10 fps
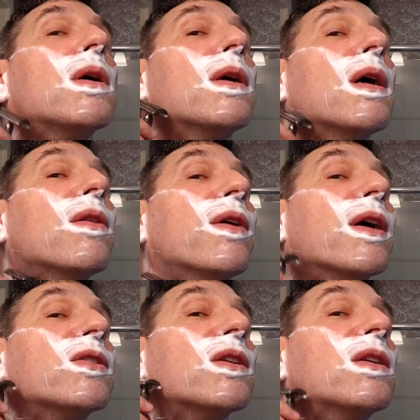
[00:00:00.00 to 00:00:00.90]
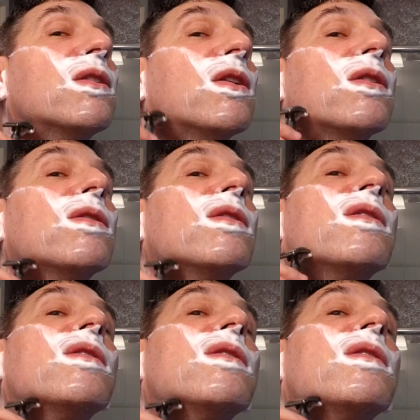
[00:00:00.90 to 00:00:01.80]
Yeah, there. See, no
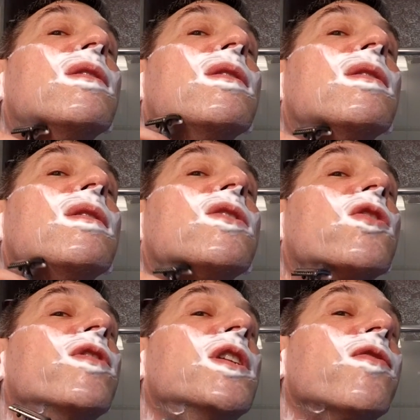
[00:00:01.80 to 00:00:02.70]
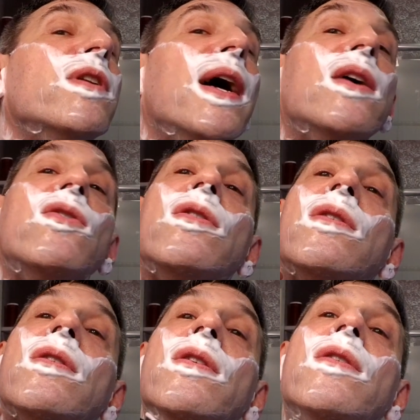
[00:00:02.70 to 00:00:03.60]
sort of a different
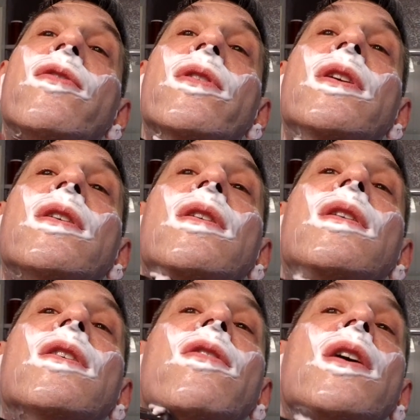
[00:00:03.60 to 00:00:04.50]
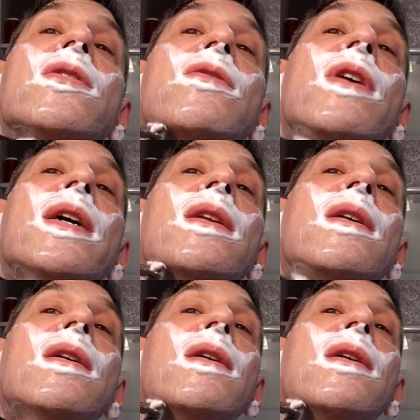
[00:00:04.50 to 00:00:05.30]
angle for the across the grain.